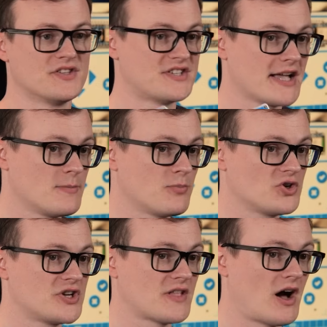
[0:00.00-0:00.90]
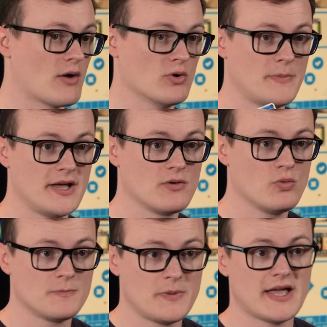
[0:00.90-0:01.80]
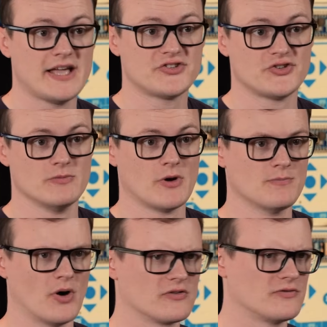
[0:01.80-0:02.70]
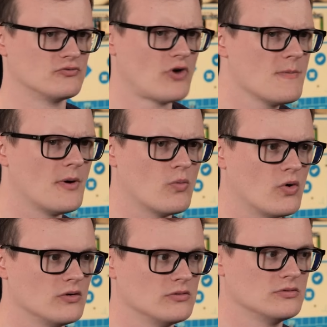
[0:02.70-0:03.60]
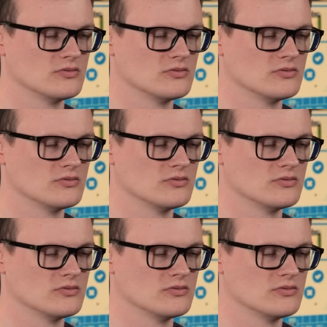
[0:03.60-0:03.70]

The second project that I would pick would be a sumo bot for robot war.